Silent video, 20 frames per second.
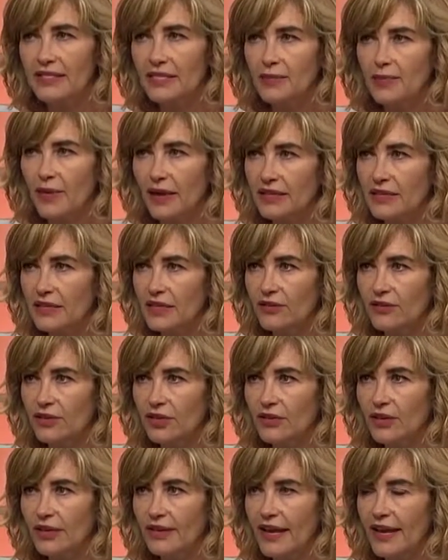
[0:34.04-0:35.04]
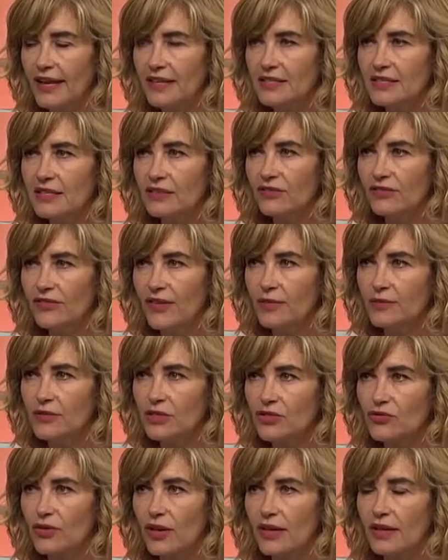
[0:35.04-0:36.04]
antibacterial and
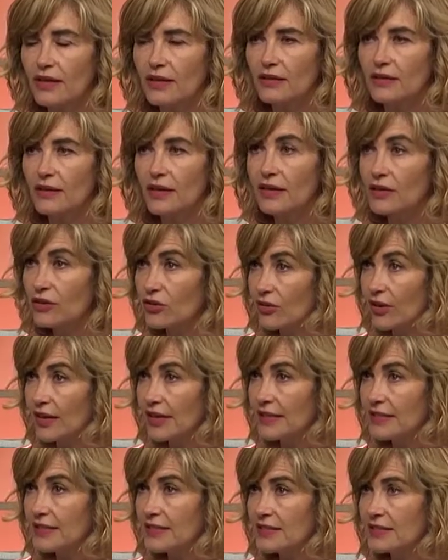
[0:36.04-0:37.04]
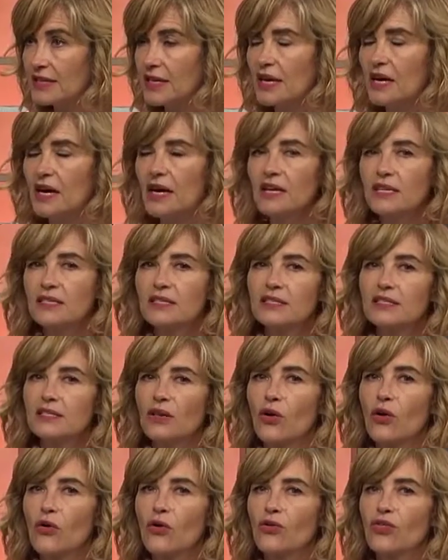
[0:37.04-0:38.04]
anti-inflammatory ingredient.
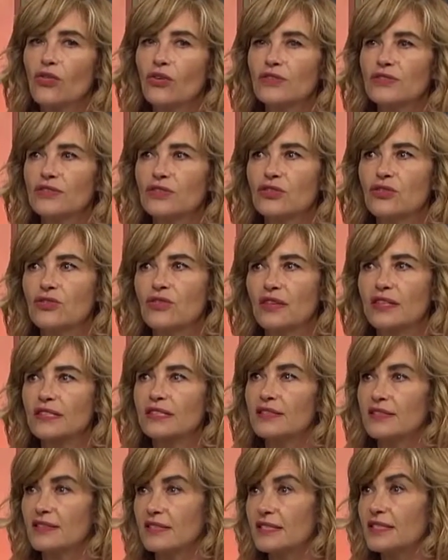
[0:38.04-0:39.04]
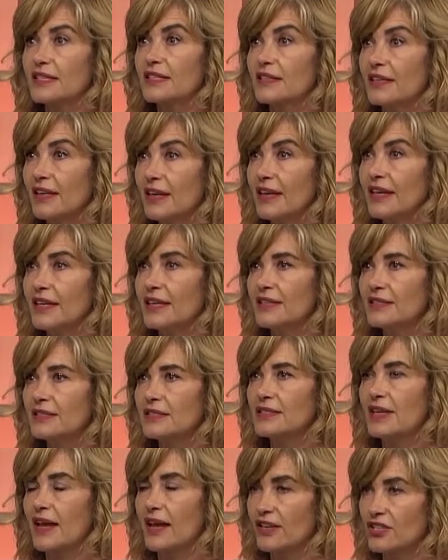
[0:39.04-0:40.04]
So those are two things that the skin
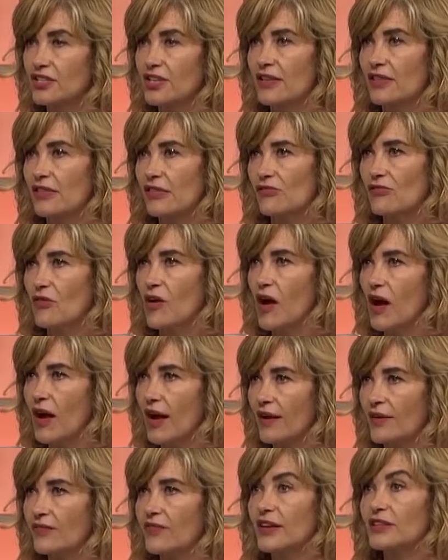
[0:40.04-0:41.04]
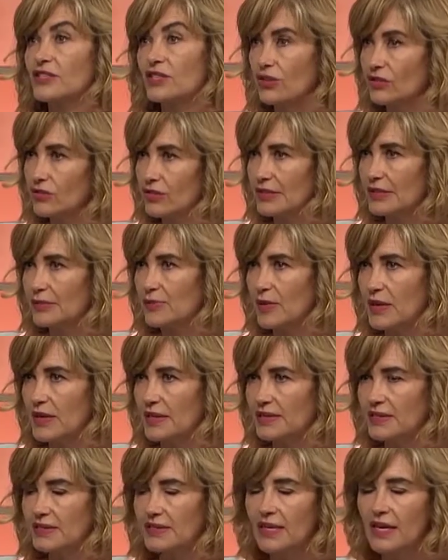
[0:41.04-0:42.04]
needs to actually thrive and to look its
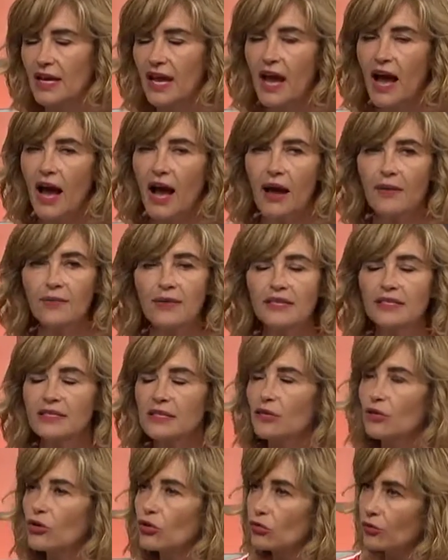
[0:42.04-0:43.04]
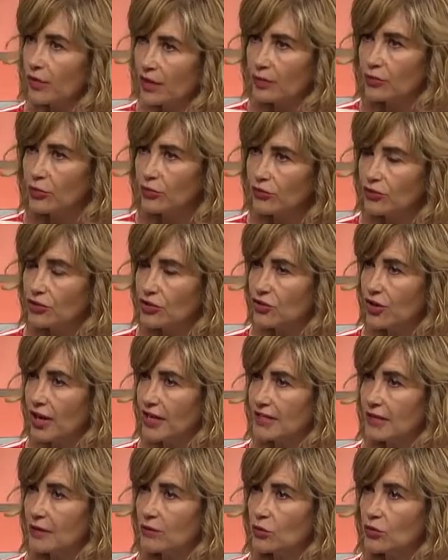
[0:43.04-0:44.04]
best. Um, it's incredible for
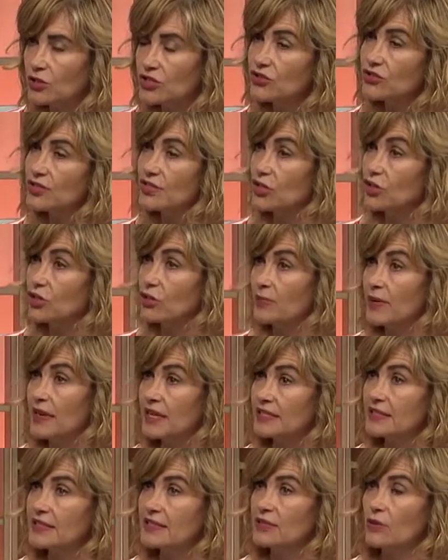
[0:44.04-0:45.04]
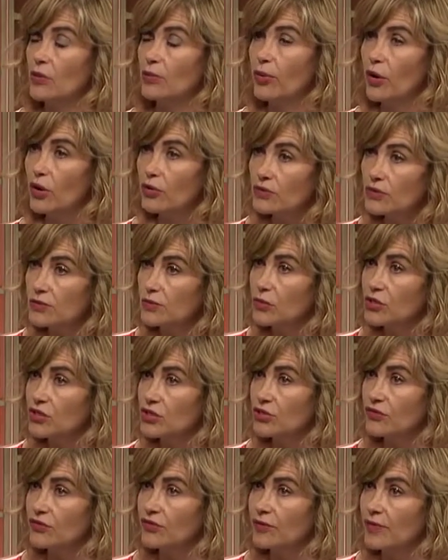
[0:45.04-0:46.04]
attracting moisture. It's a humectant, so it pulls
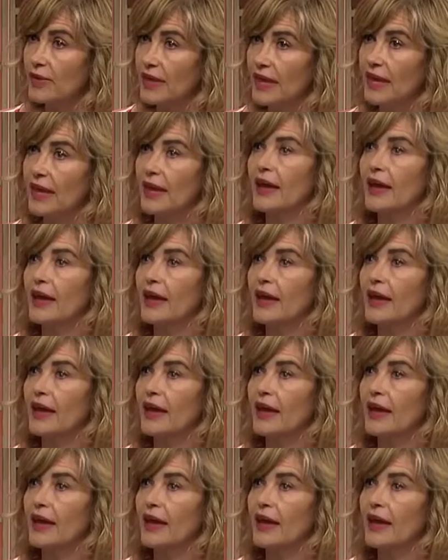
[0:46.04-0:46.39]
moisture from the